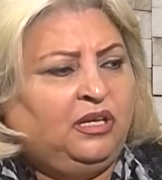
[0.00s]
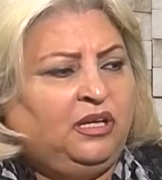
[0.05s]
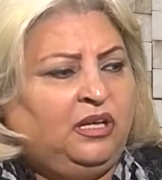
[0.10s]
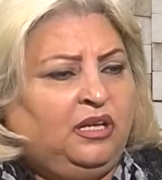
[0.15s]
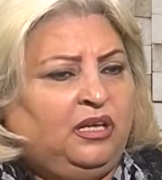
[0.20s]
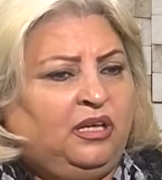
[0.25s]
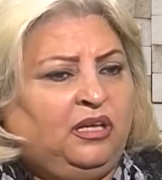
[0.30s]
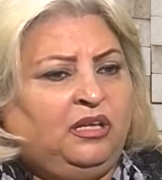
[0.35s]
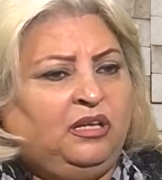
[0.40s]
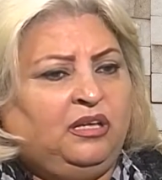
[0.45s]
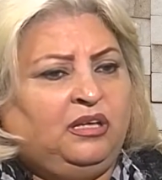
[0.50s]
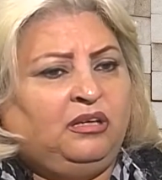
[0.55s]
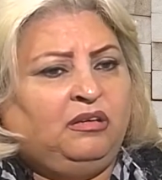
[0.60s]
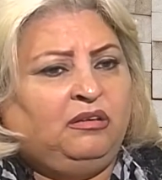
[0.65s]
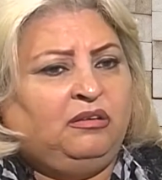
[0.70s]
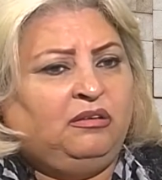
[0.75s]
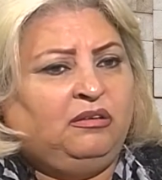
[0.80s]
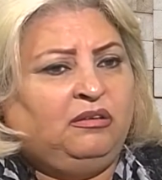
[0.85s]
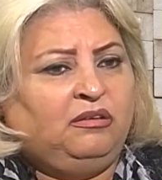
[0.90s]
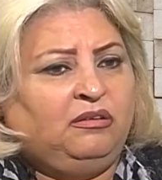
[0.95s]

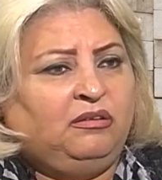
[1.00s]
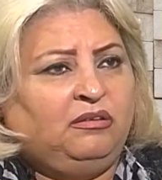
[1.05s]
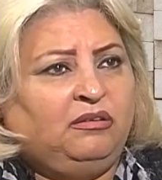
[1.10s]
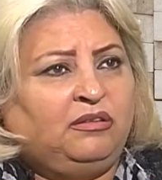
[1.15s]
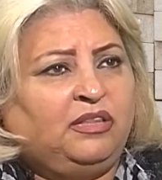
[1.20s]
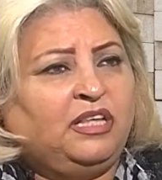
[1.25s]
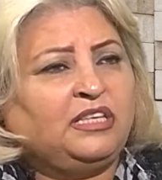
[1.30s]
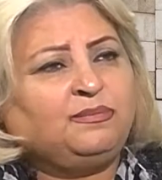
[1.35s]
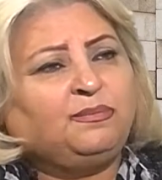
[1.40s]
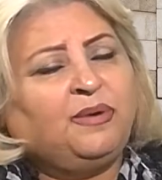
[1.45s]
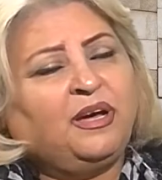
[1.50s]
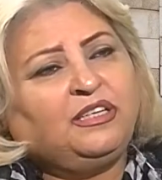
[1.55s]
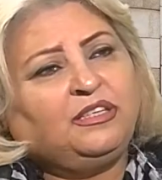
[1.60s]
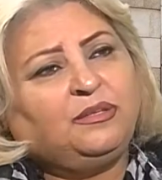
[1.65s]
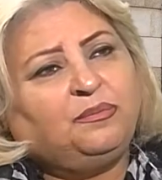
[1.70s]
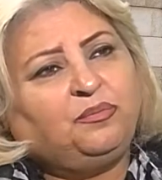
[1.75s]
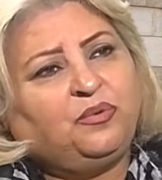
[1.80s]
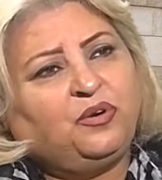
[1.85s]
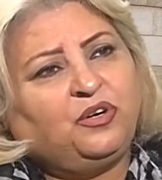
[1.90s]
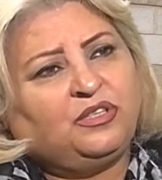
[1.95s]
The smarter
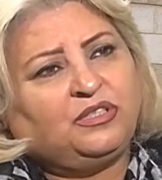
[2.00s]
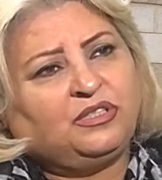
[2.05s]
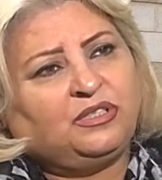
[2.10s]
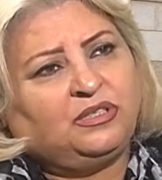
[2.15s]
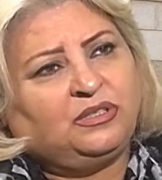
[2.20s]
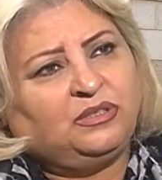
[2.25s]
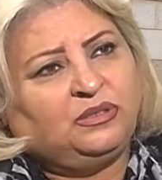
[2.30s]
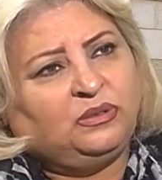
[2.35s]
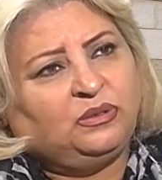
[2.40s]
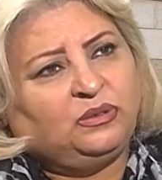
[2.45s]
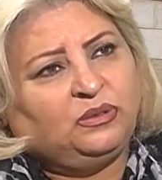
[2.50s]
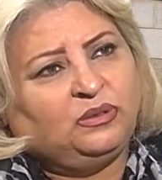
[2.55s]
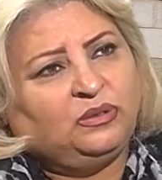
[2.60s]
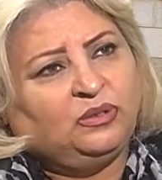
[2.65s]
person